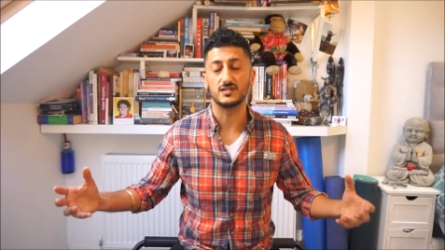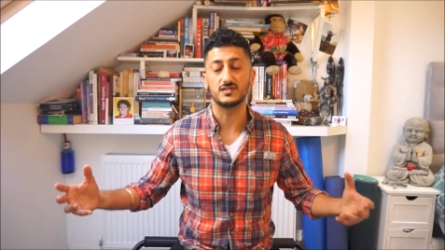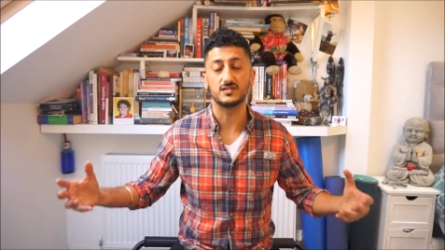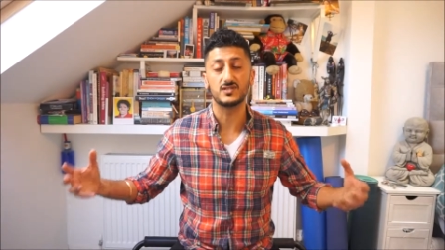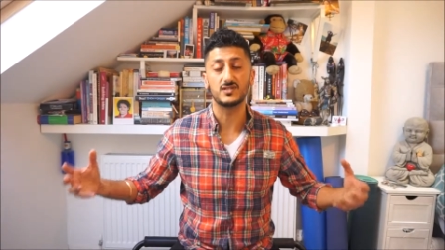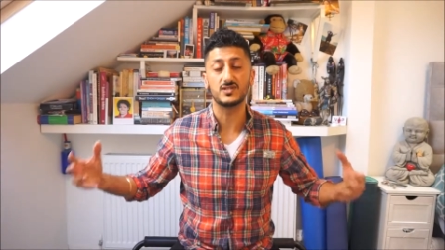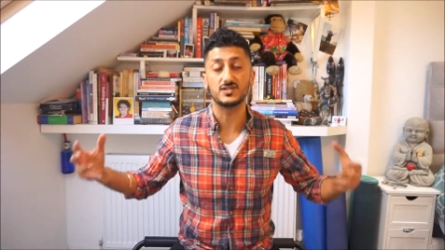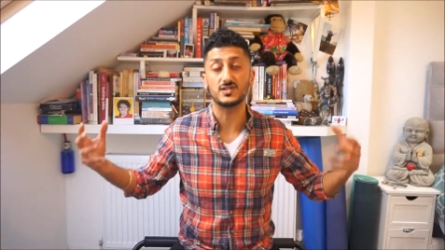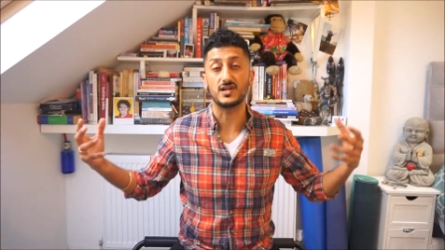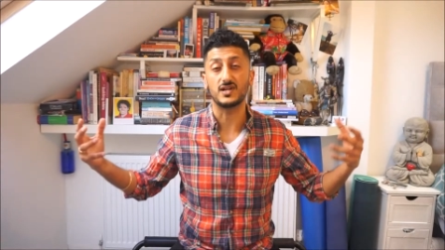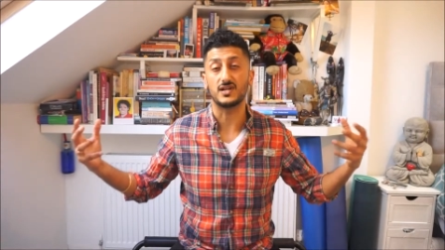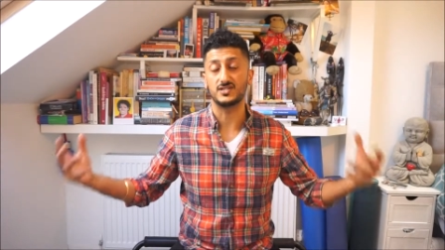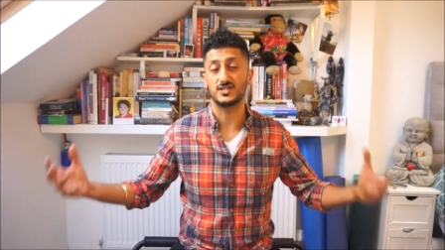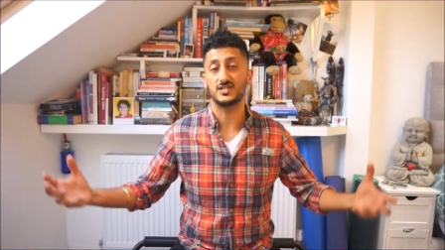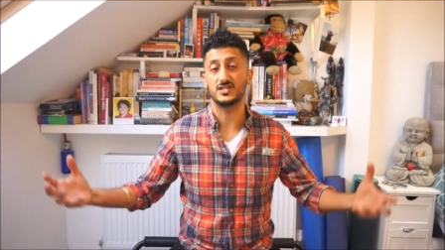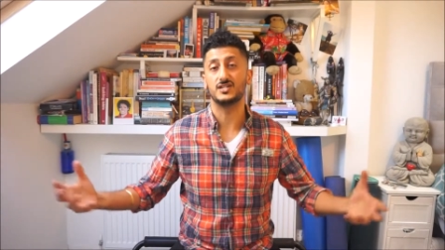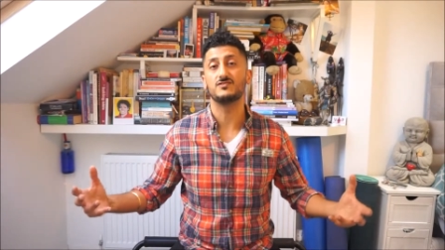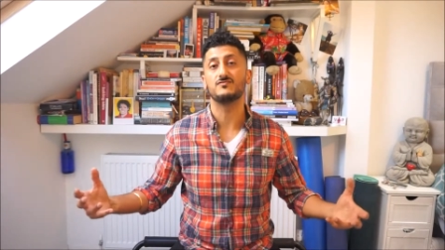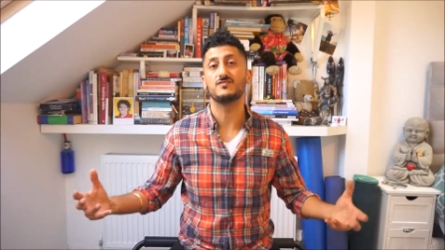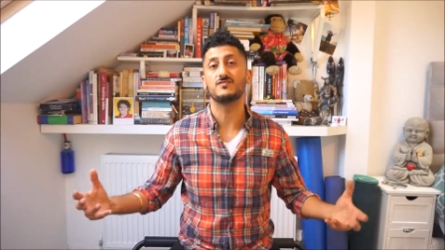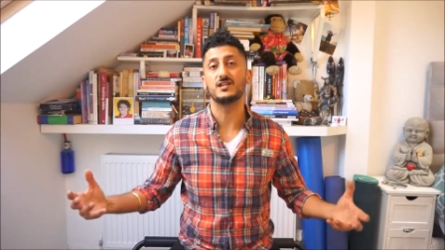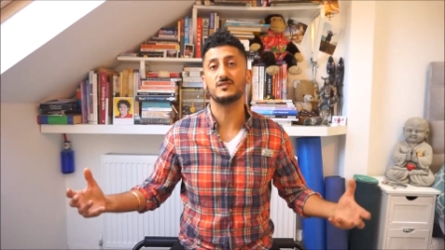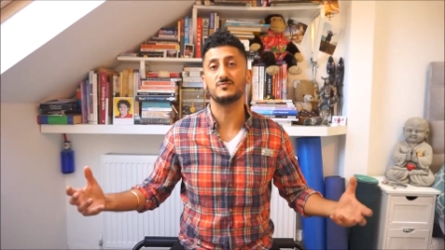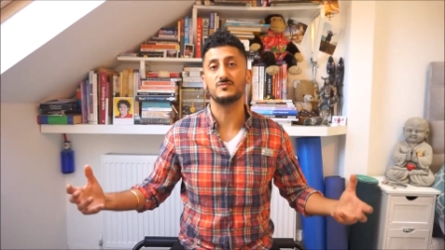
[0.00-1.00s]
such an
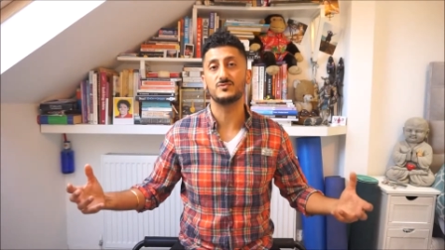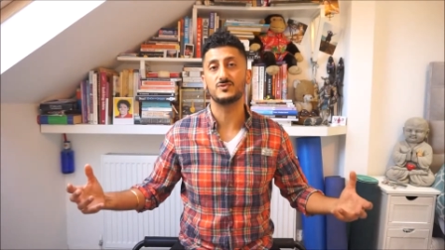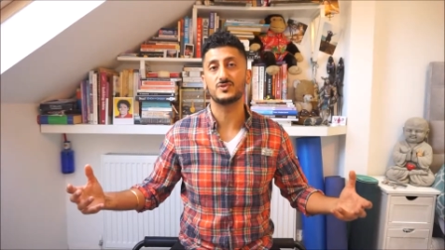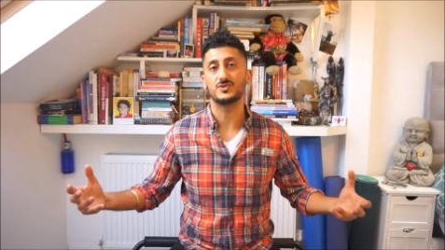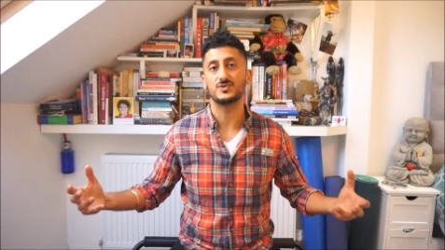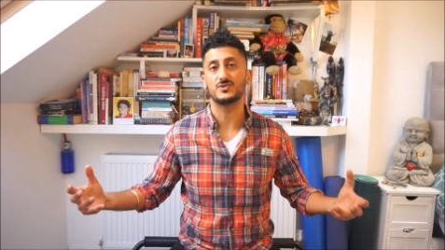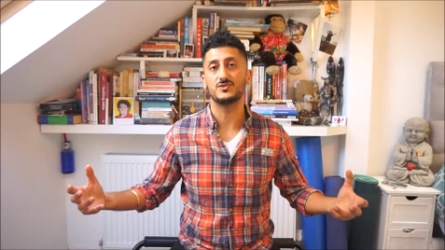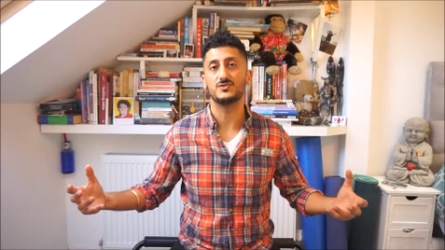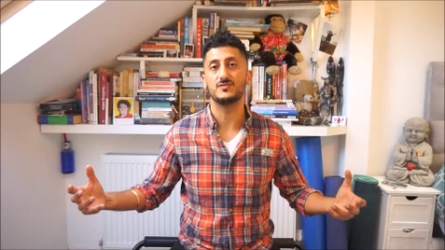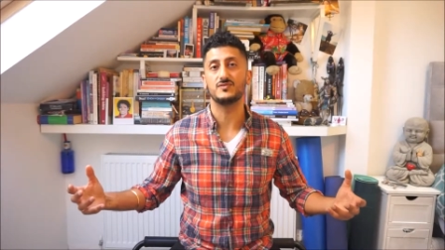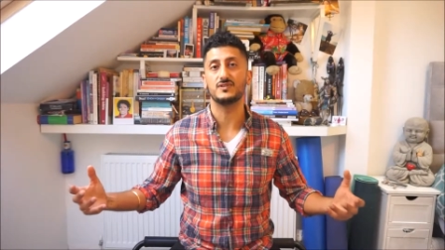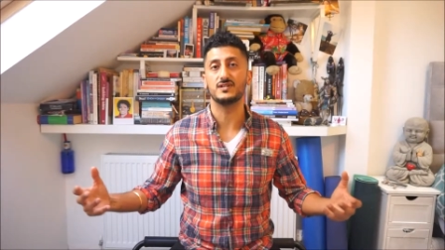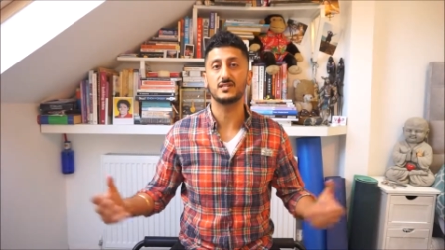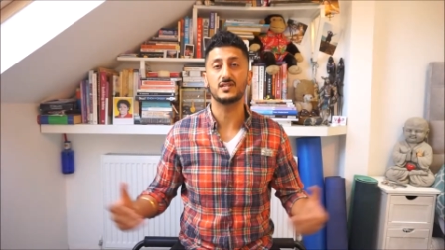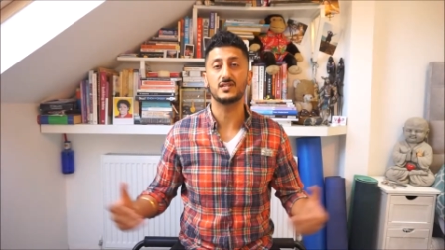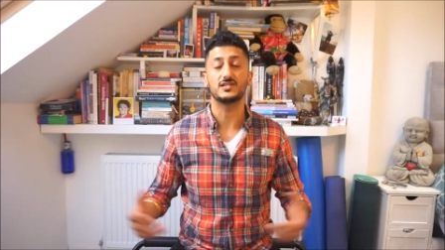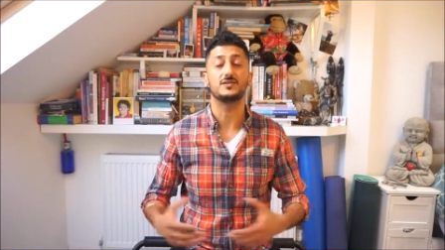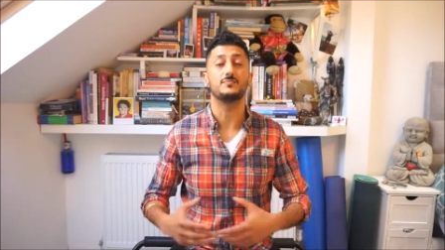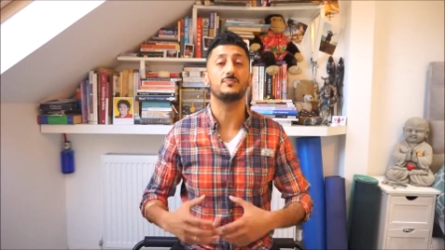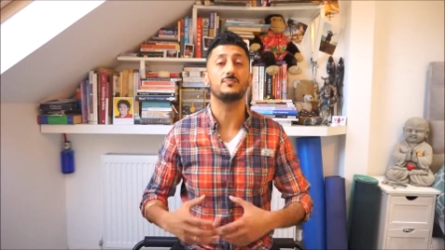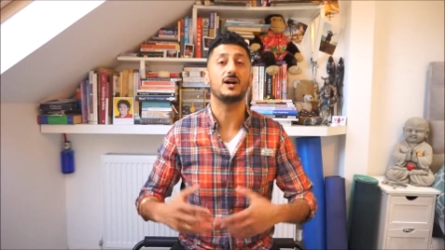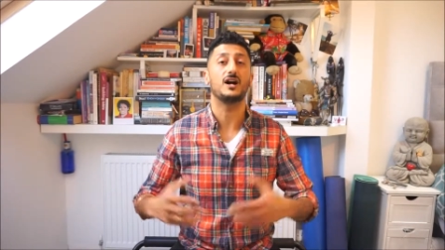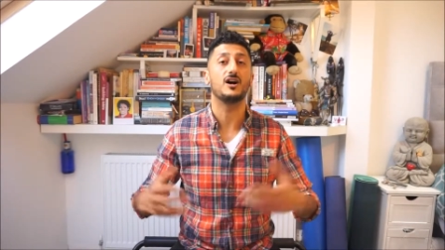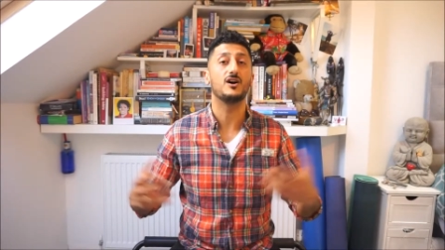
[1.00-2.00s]
incredible story and such a
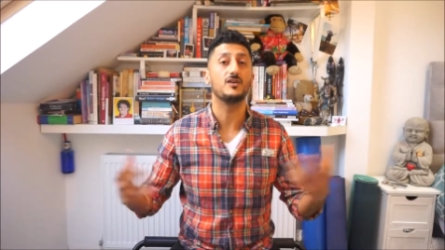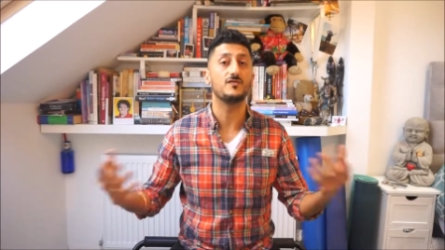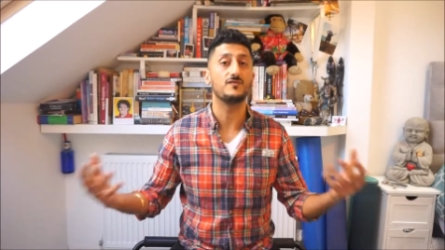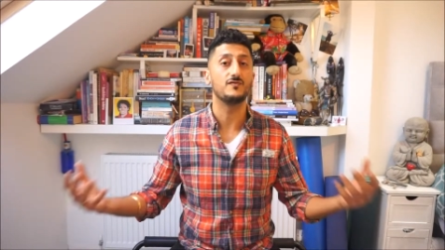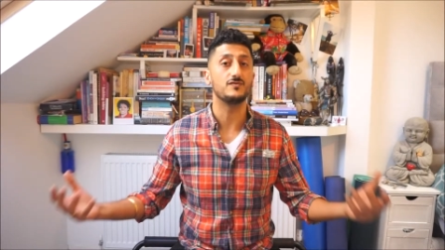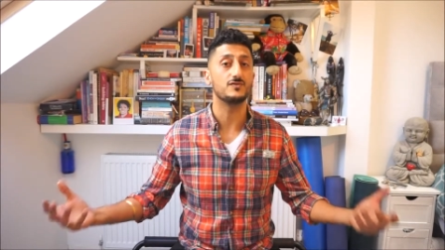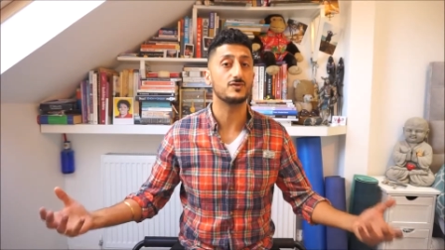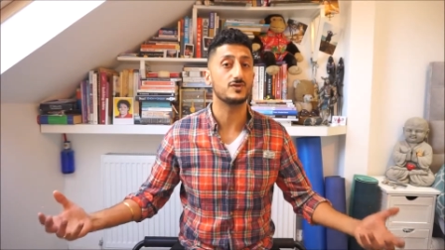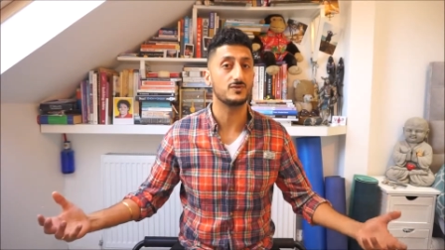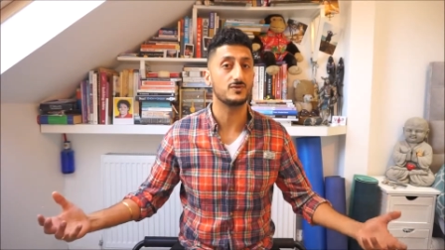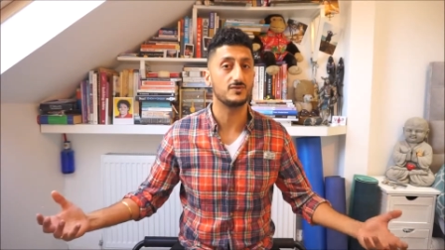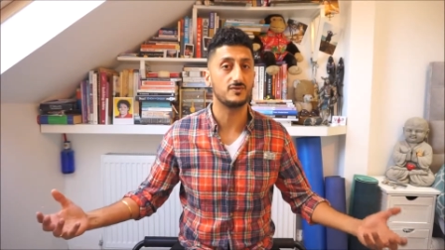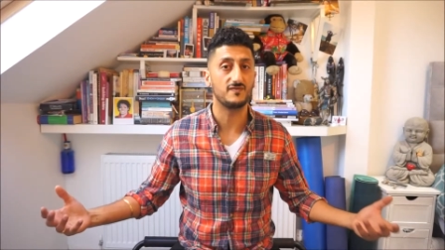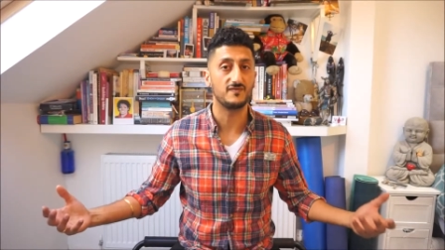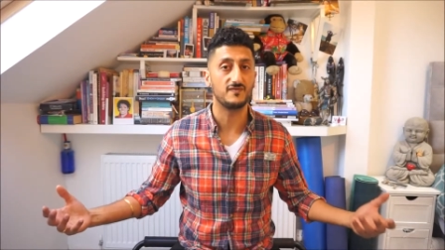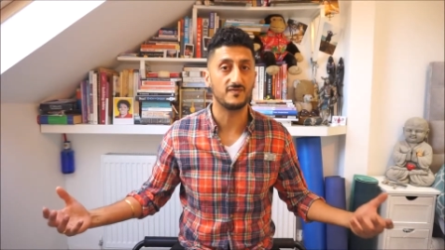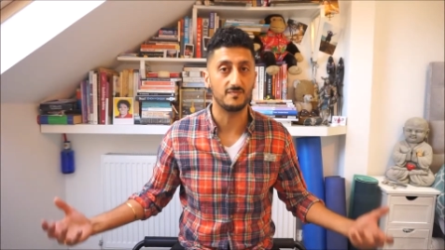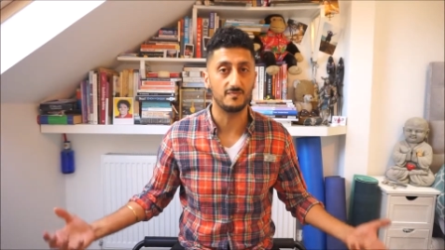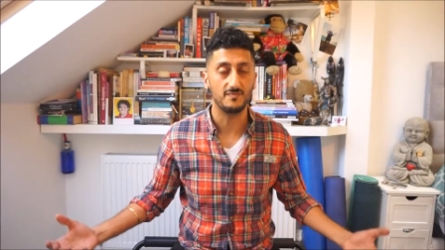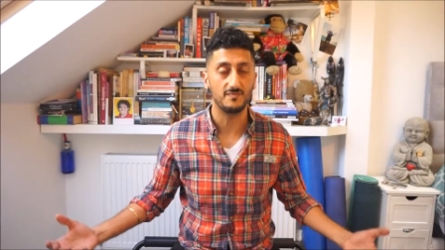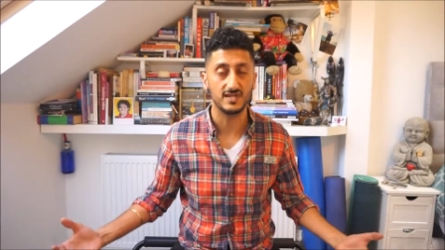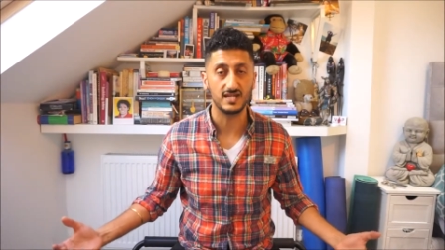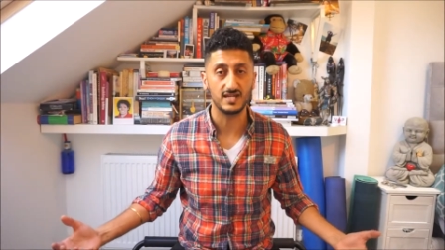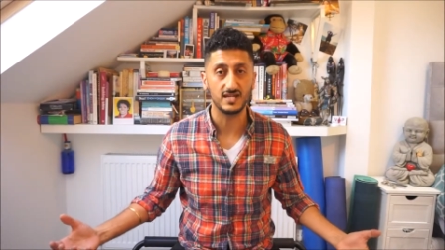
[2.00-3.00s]
powerful story for
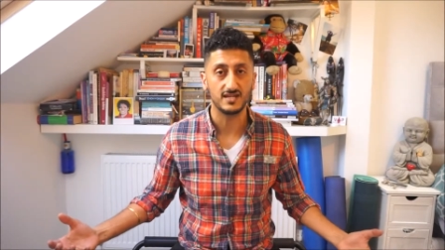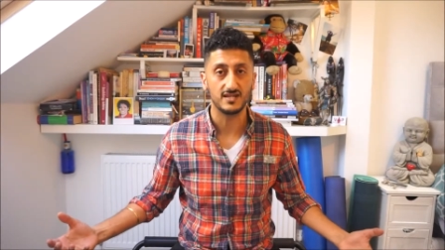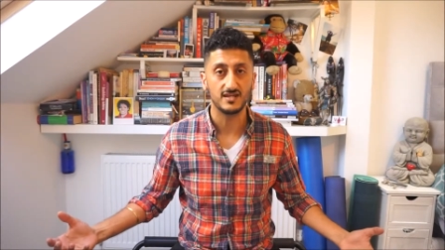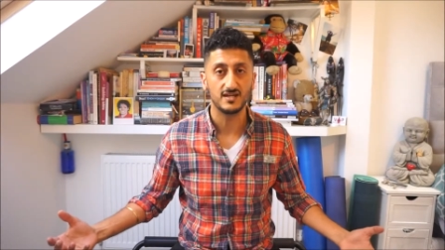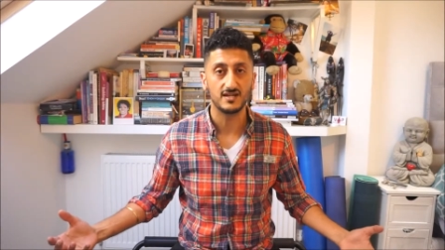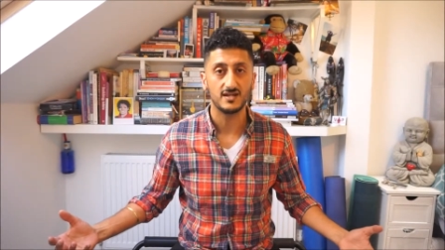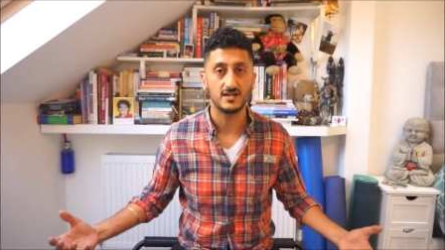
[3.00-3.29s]
me.